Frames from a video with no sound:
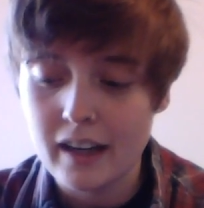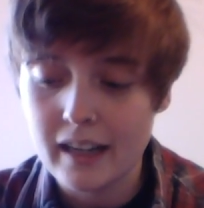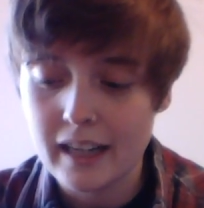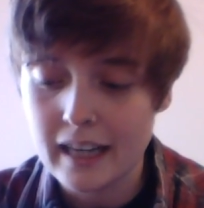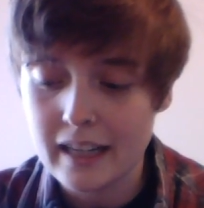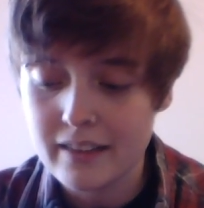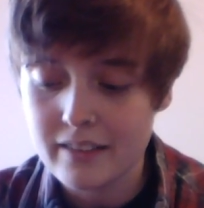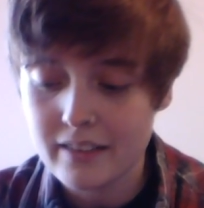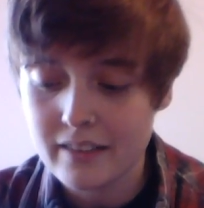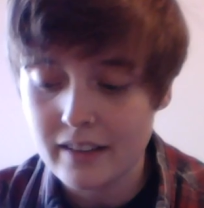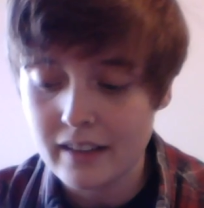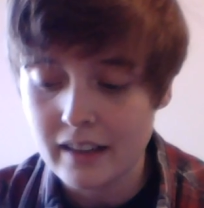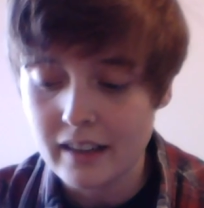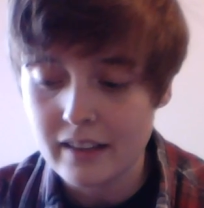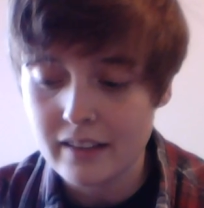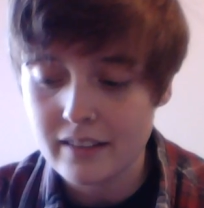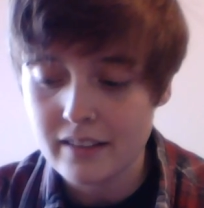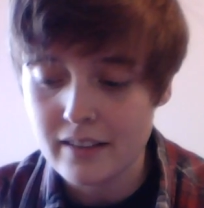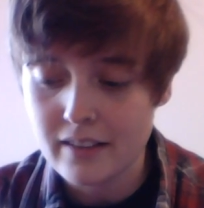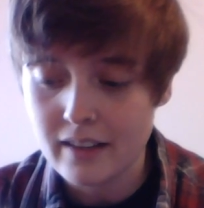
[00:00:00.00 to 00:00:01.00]
I guess
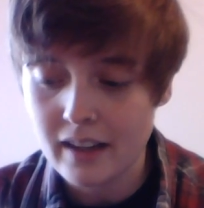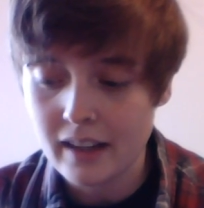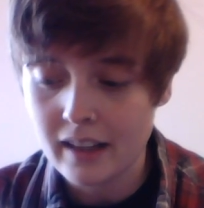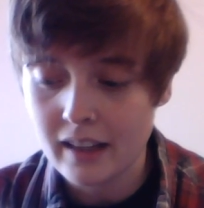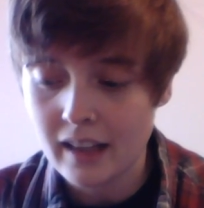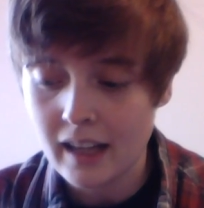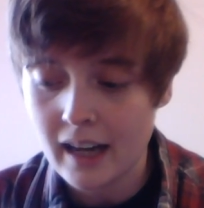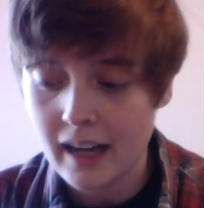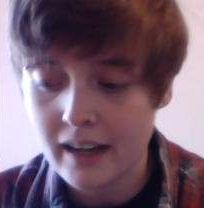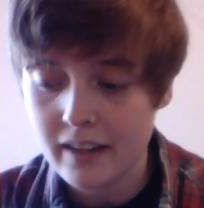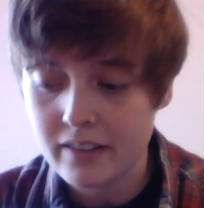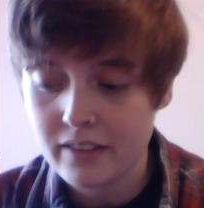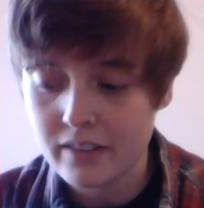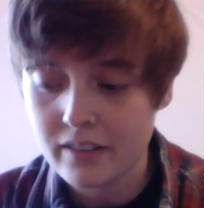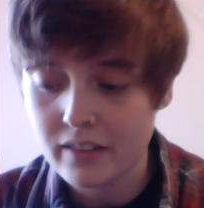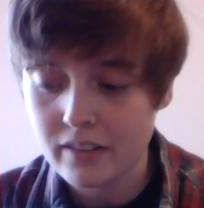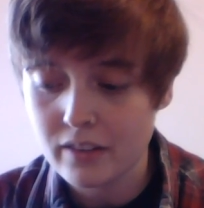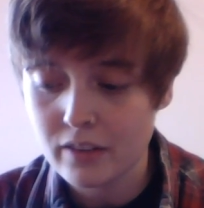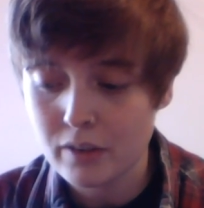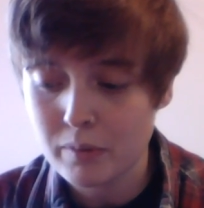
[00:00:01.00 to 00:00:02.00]
since I
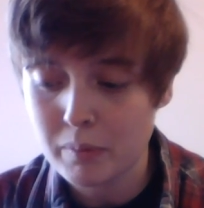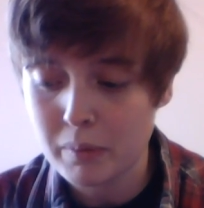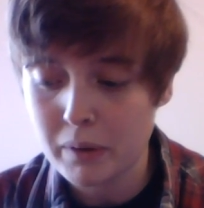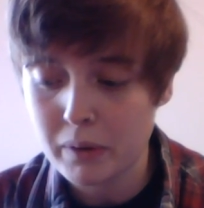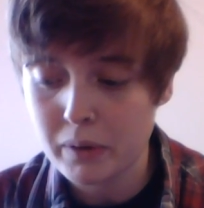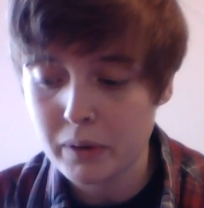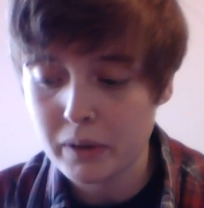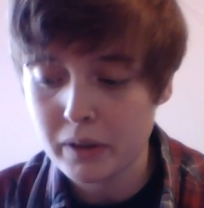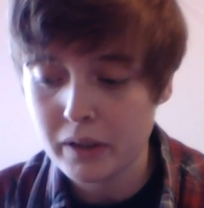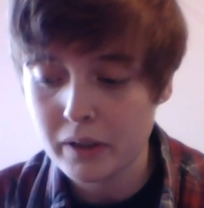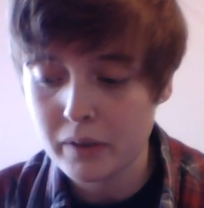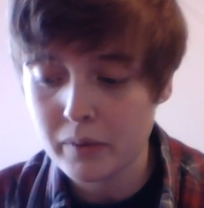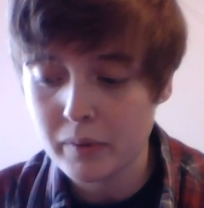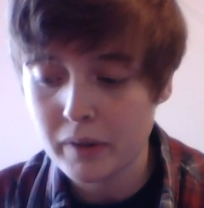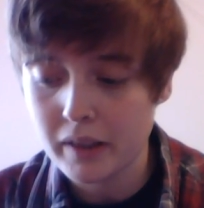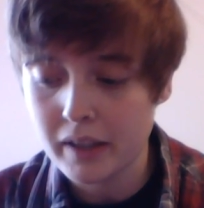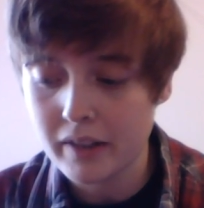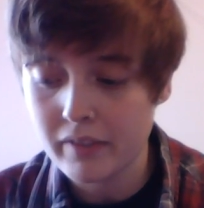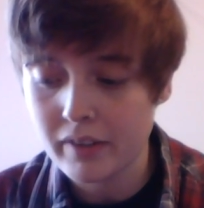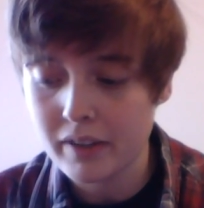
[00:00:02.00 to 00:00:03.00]
last spoke
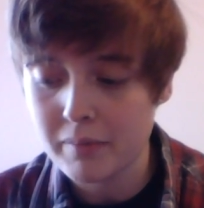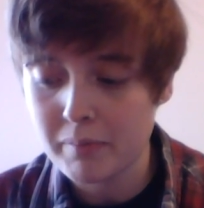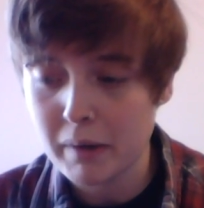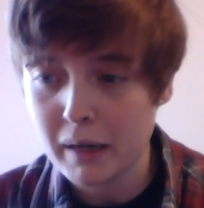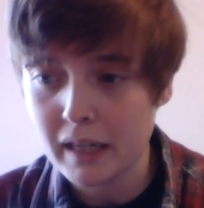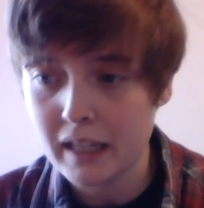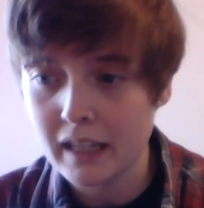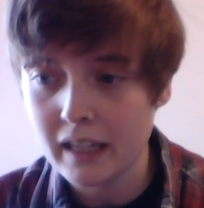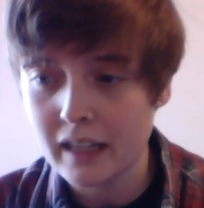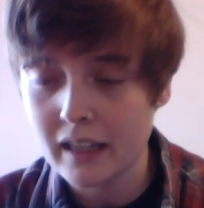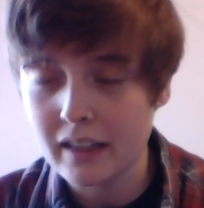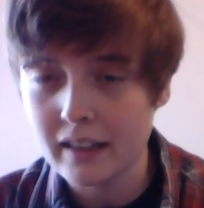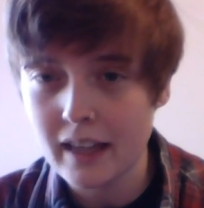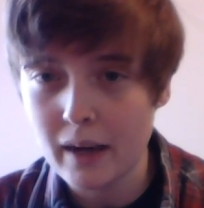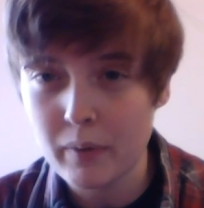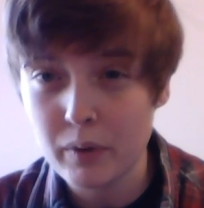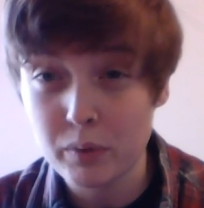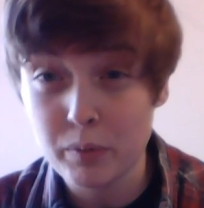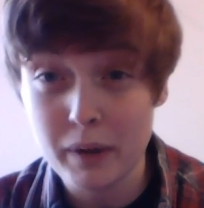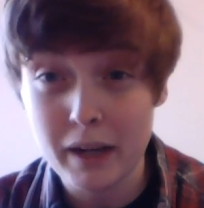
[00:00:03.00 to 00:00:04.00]
with everybody,
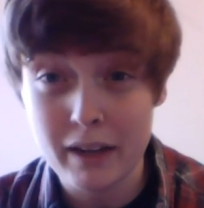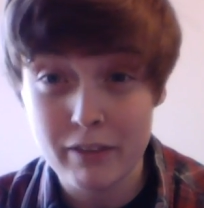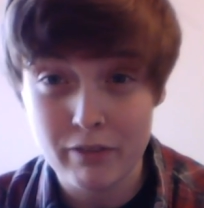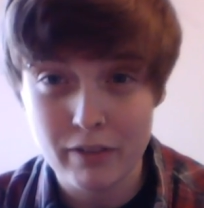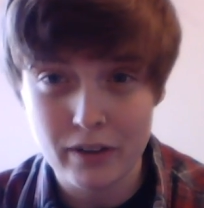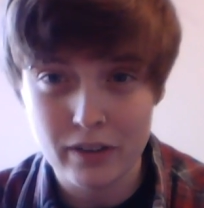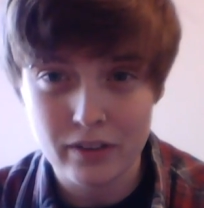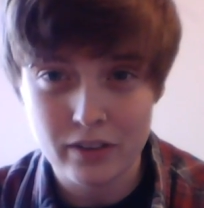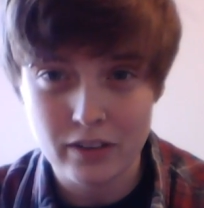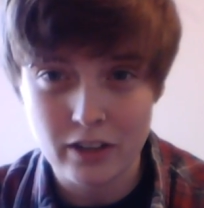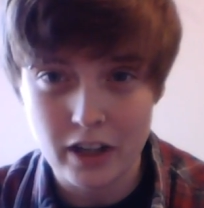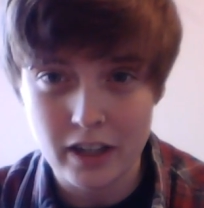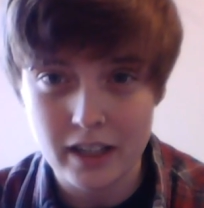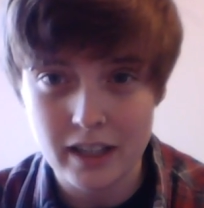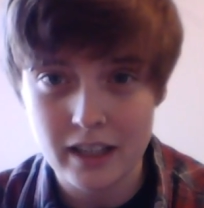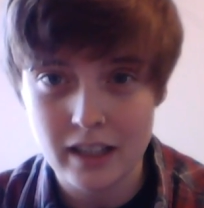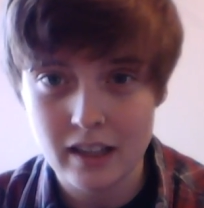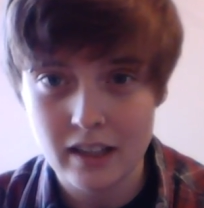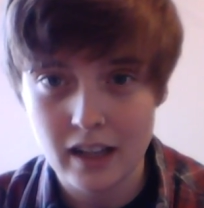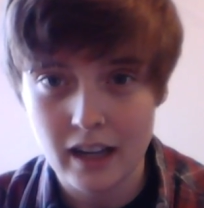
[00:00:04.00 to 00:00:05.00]
that was when I first
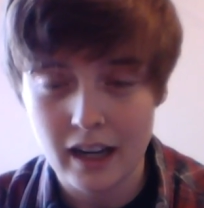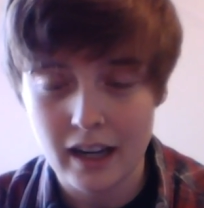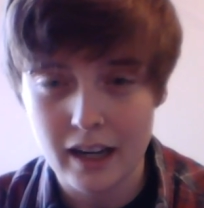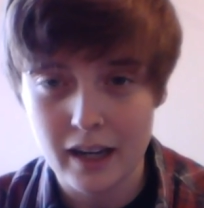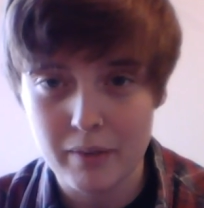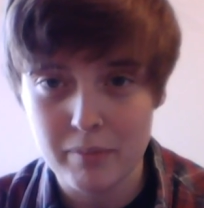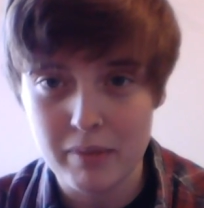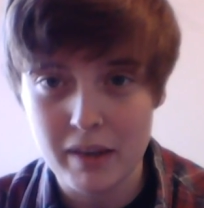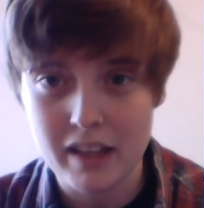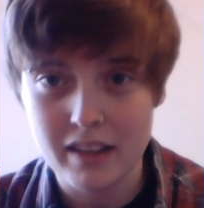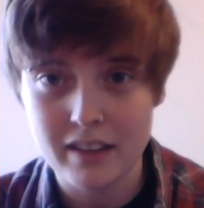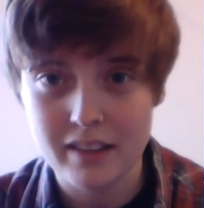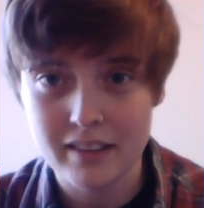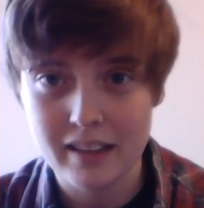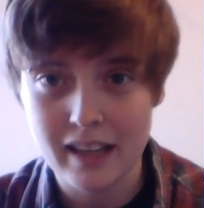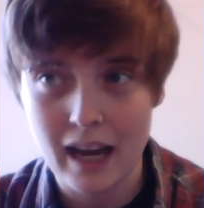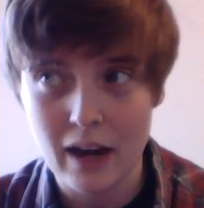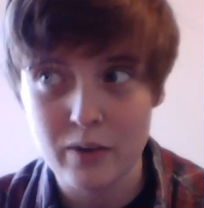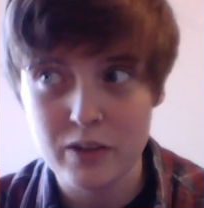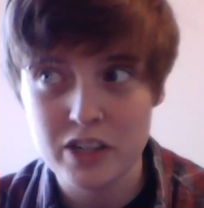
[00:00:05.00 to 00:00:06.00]
started this
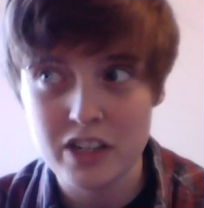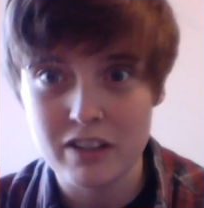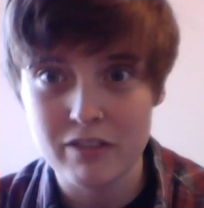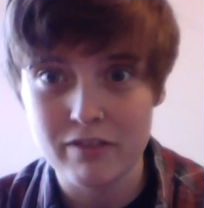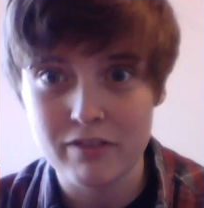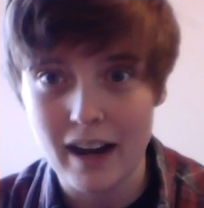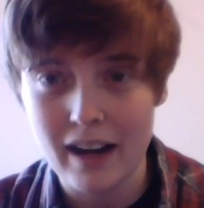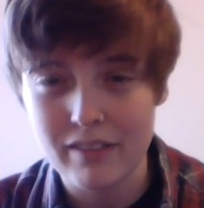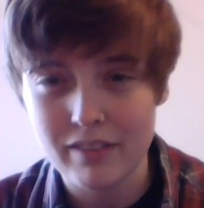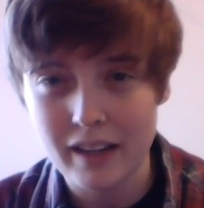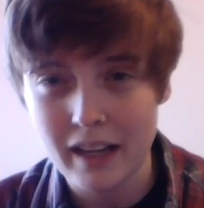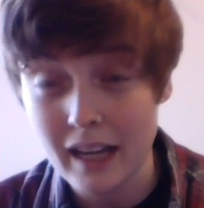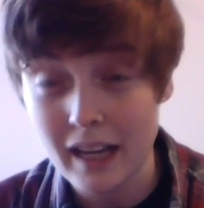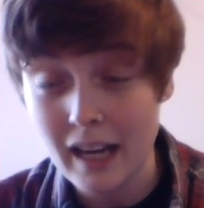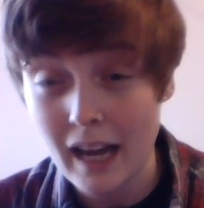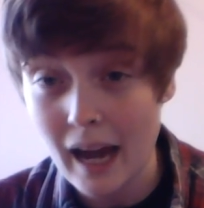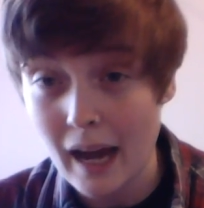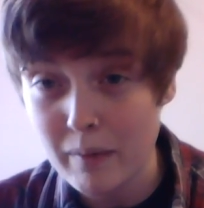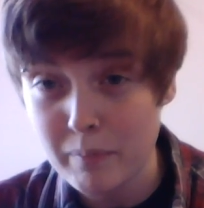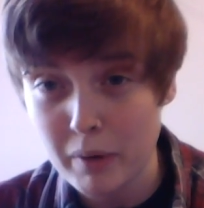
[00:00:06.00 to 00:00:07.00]
Couch to 5K
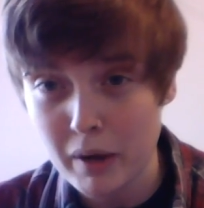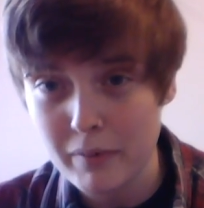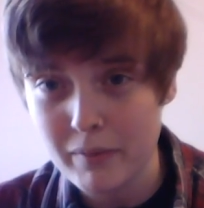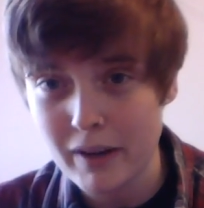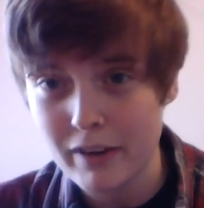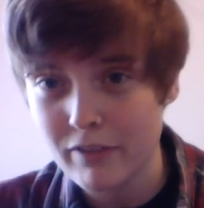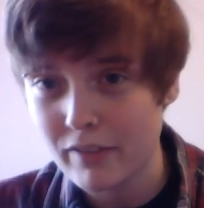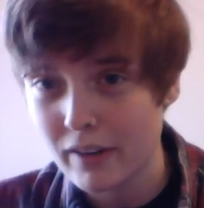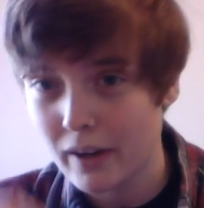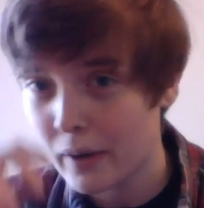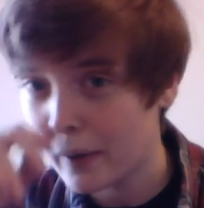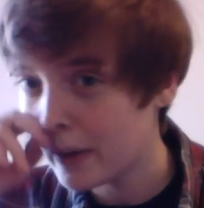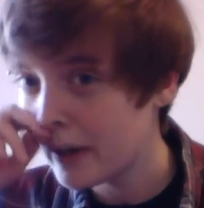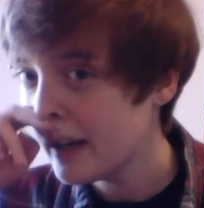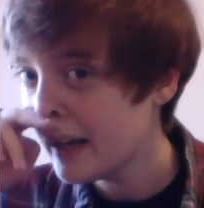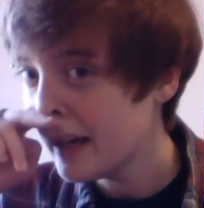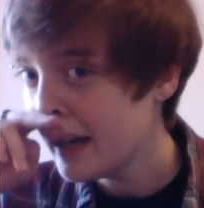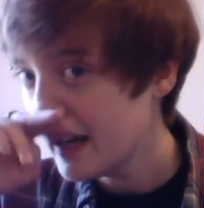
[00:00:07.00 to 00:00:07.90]
app on my phone.